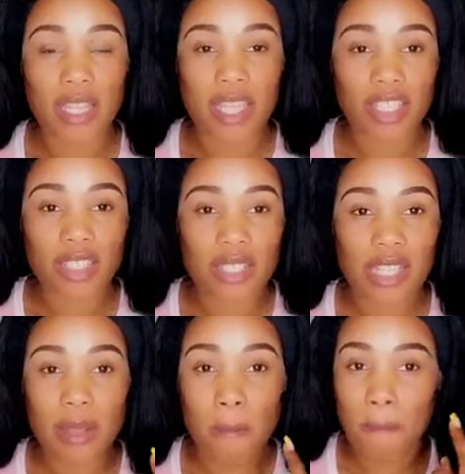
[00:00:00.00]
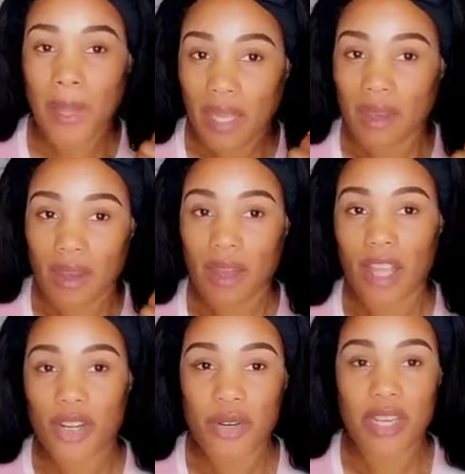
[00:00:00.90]
they're just gonna pick
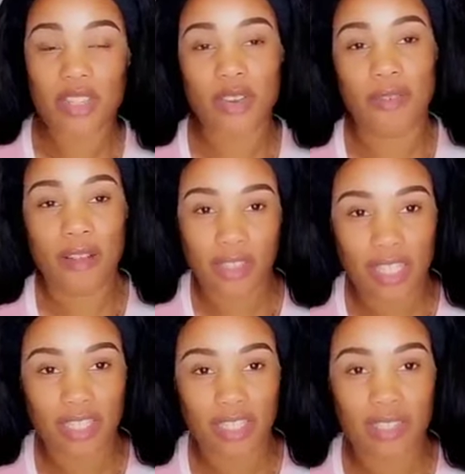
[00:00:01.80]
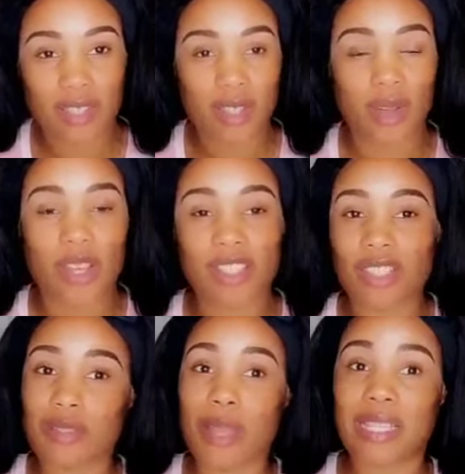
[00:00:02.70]
underneath your foundation. So it
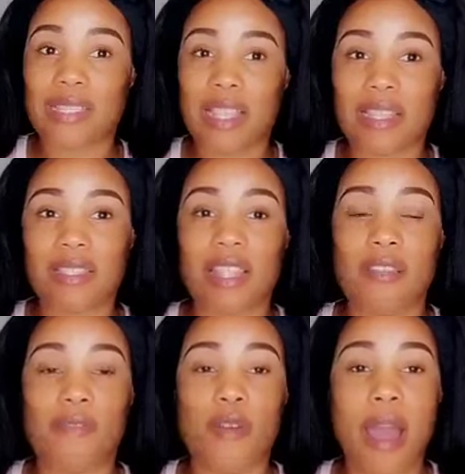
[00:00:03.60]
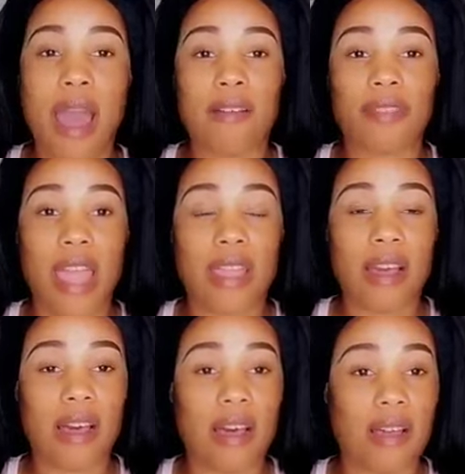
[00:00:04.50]
just makes sense if you have like
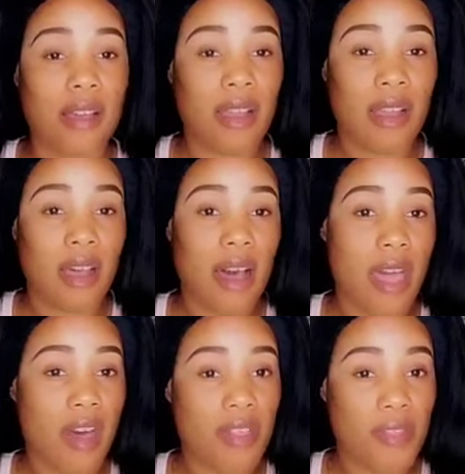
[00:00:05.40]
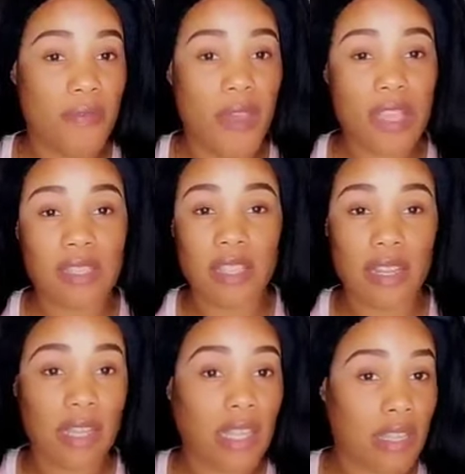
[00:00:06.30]
a healthy face
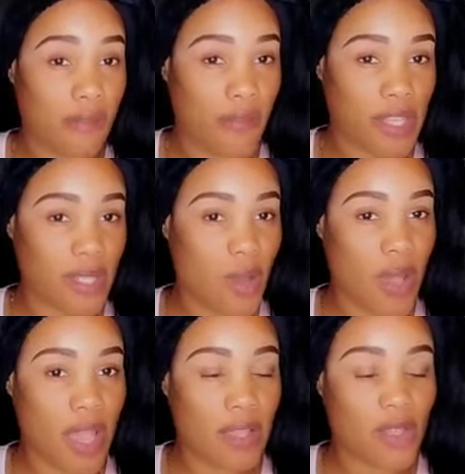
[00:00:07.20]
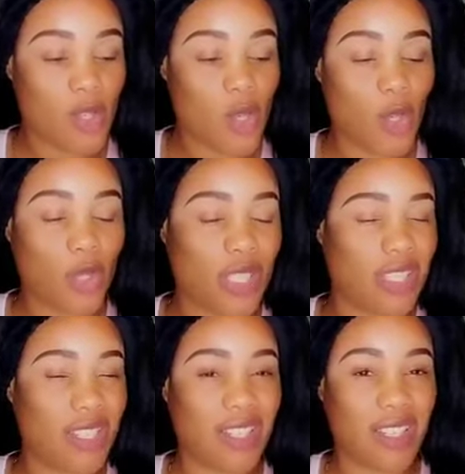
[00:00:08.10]
and a clean face, okay? So you
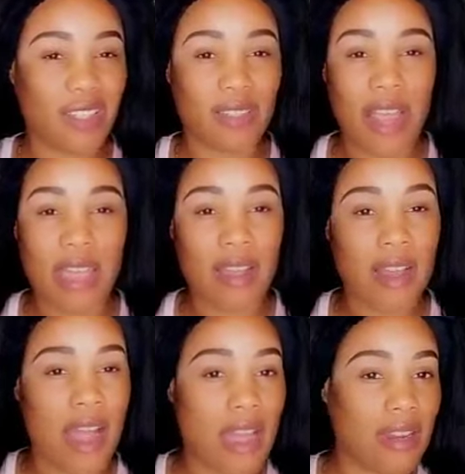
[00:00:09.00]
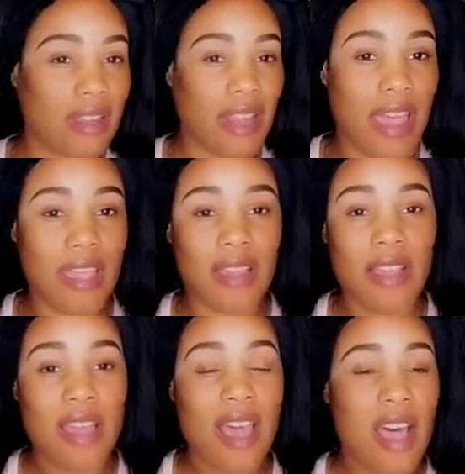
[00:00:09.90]
need a kind of like
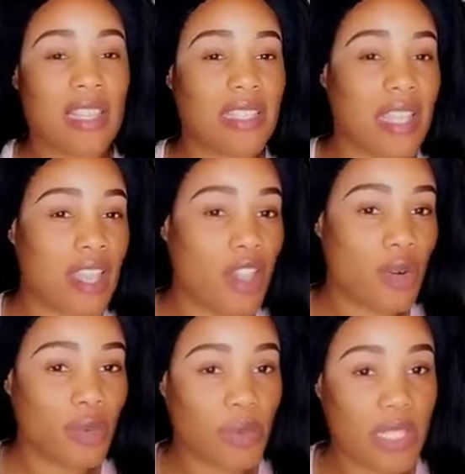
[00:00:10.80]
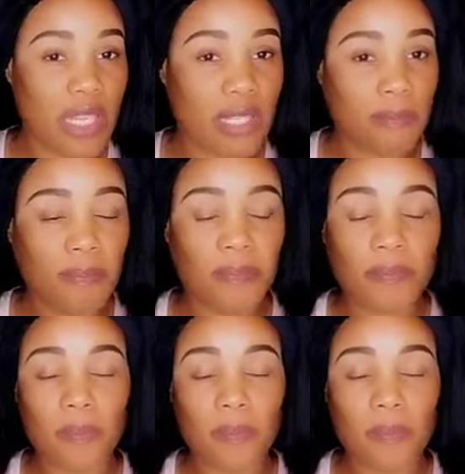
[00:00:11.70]
a skincare routine,